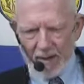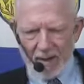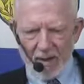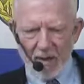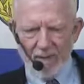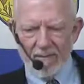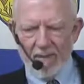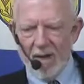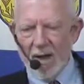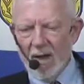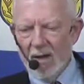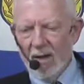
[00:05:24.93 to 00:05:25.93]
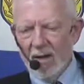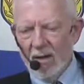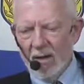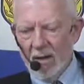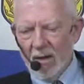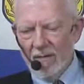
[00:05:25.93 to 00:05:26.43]
Kafar,
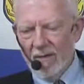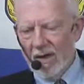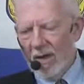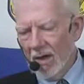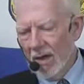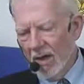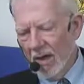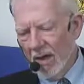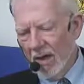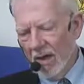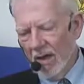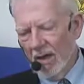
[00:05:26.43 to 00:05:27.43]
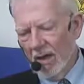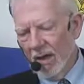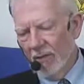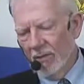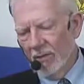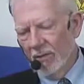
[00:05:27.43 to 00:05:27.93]
Kafar
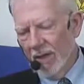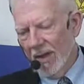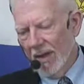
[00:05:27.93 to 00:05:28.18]
uh, Aduma,